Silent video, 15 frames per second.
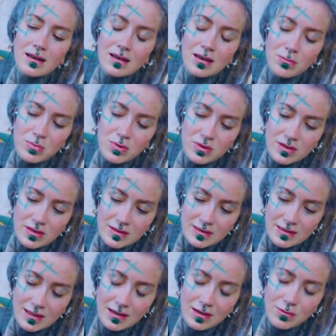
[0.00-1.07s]
He put the
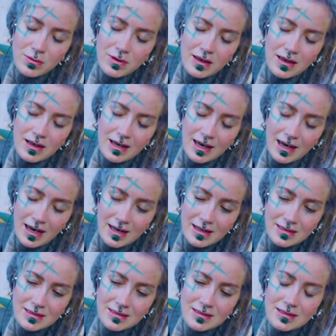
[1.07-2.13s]
stick with the
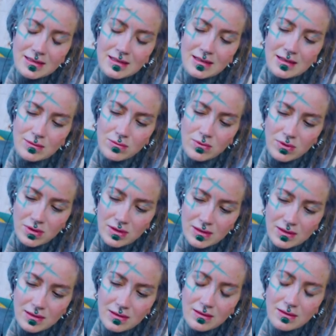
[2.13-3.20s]
cans in the
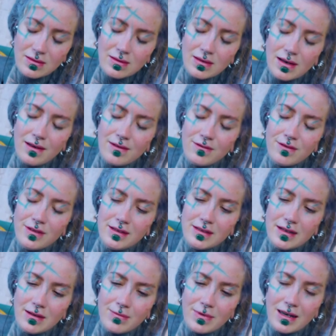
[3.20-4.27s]
water and filled
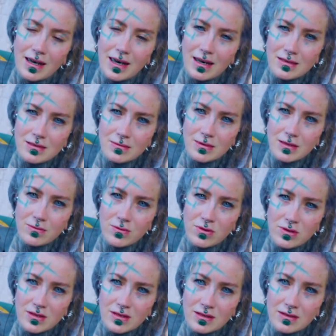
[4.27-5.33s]
up the cans with
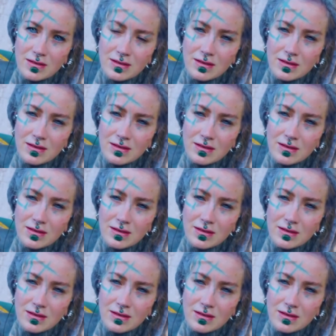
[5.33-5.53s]
water.